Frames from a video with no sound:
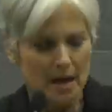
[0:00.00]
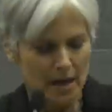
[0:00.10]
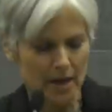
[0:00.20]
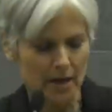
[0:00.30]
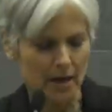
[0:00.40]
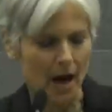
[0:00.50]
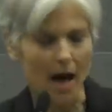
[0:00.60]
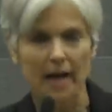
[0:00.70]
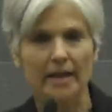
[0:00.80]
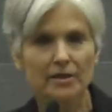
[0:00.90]
in
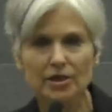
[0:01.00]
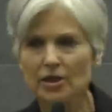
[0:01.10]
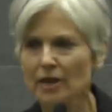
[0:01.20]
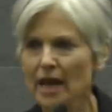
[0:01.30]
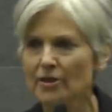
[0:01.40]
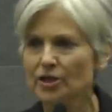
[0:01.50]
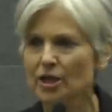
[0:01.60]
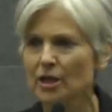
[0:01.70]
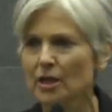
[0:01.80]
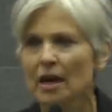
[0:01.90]
uh, insulation
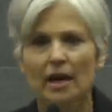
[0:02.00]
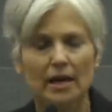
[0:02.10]
population,